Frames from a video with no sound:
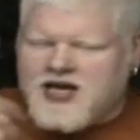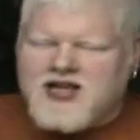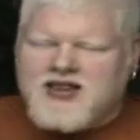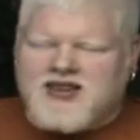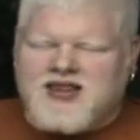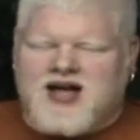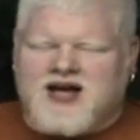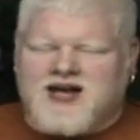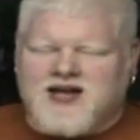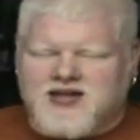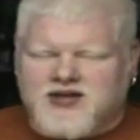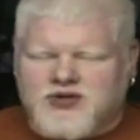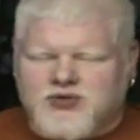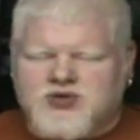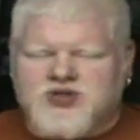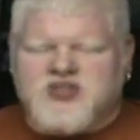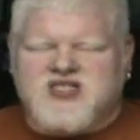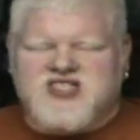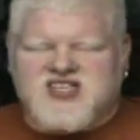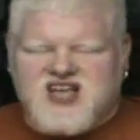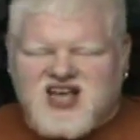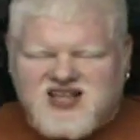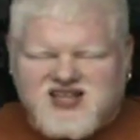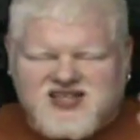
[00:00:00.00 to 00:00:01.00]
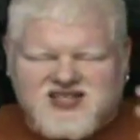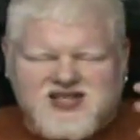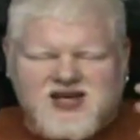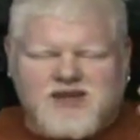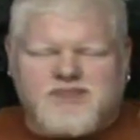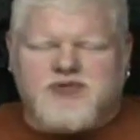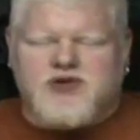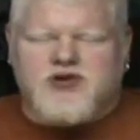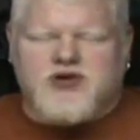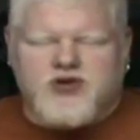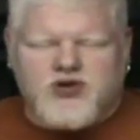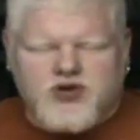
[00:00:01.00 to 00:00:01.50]
you get that those scents
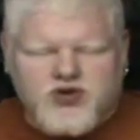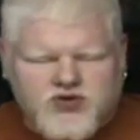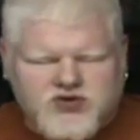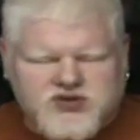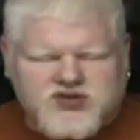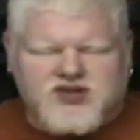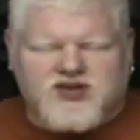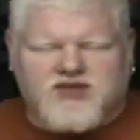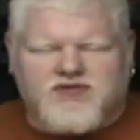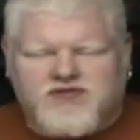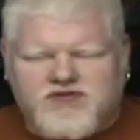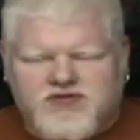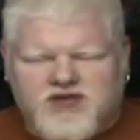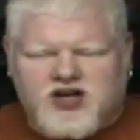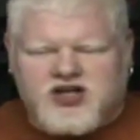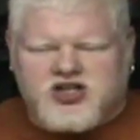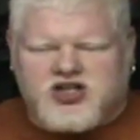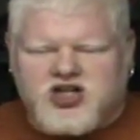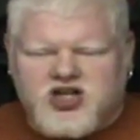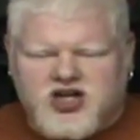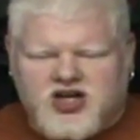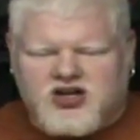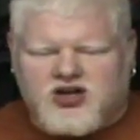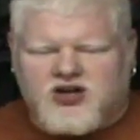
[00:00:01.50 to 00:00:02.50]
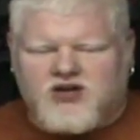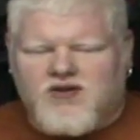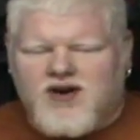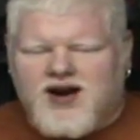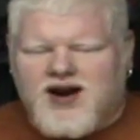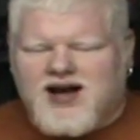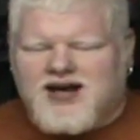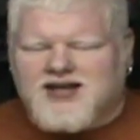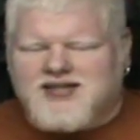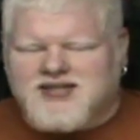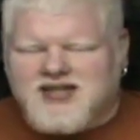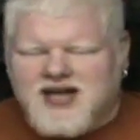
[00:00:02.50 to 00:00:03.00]
up your nose of the fresh cut
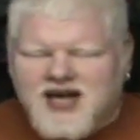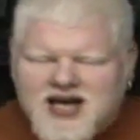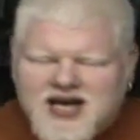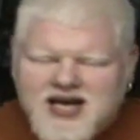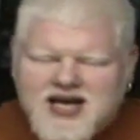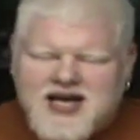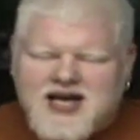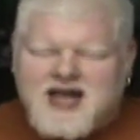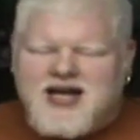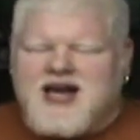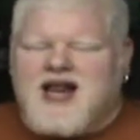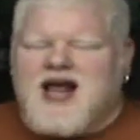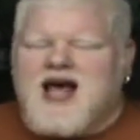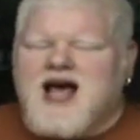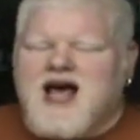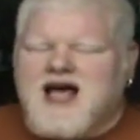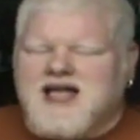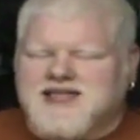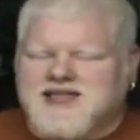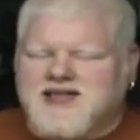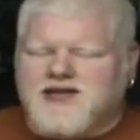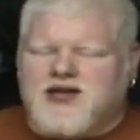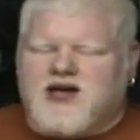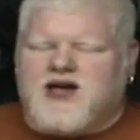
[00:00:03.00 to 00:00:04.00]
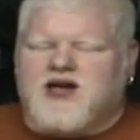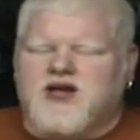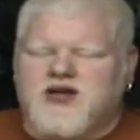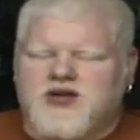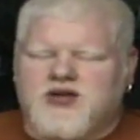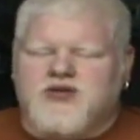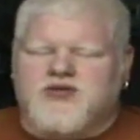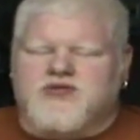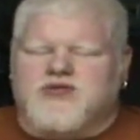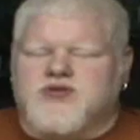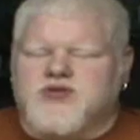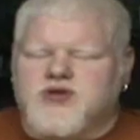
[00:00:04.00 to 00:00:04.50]
grass, it has a lot of
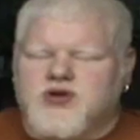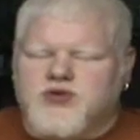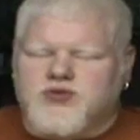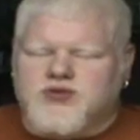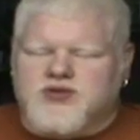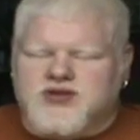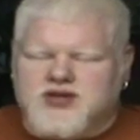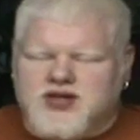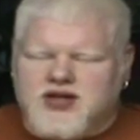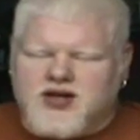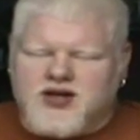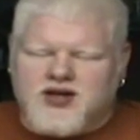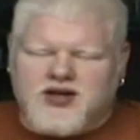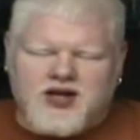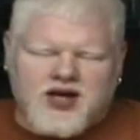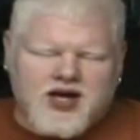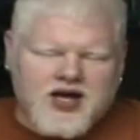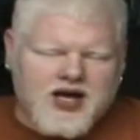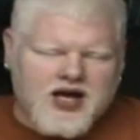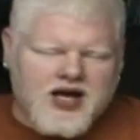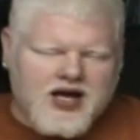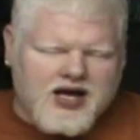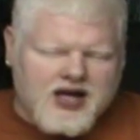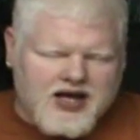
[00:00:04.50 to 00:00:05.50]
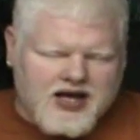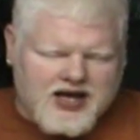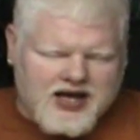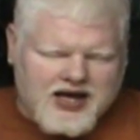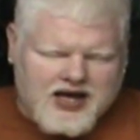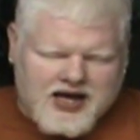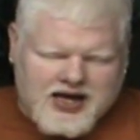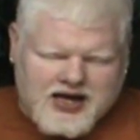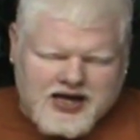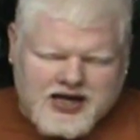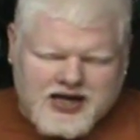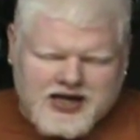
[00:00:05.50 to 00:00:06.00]
those notes in it,
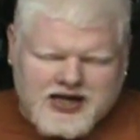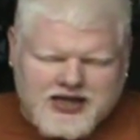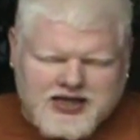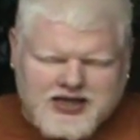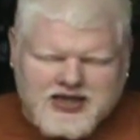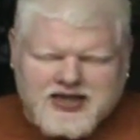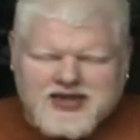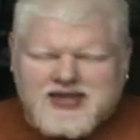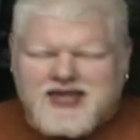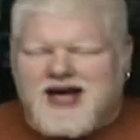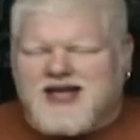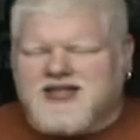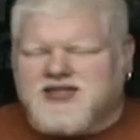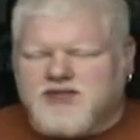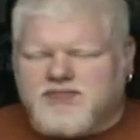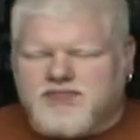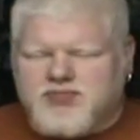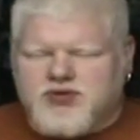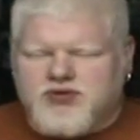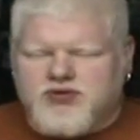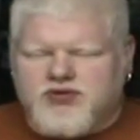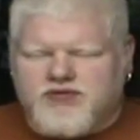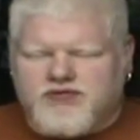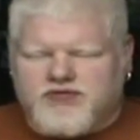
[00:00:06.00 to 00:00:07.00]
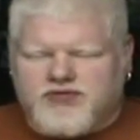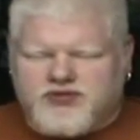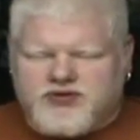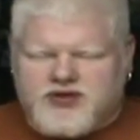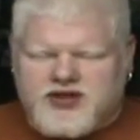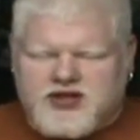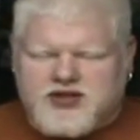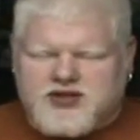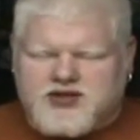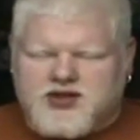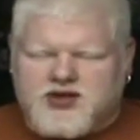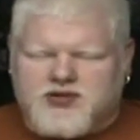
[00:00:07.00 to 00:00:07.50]
and that's a beautiful
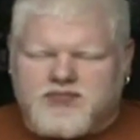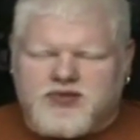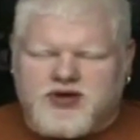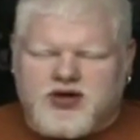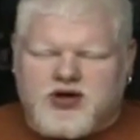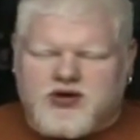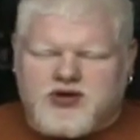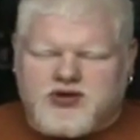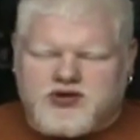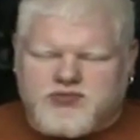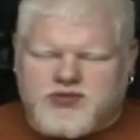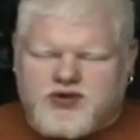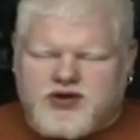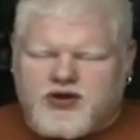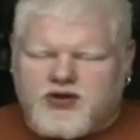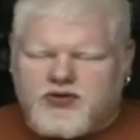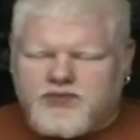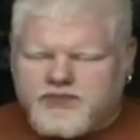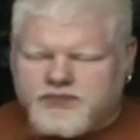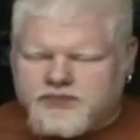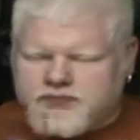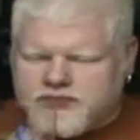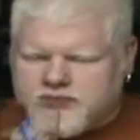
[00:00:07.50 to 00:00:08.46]
tasting beer as well.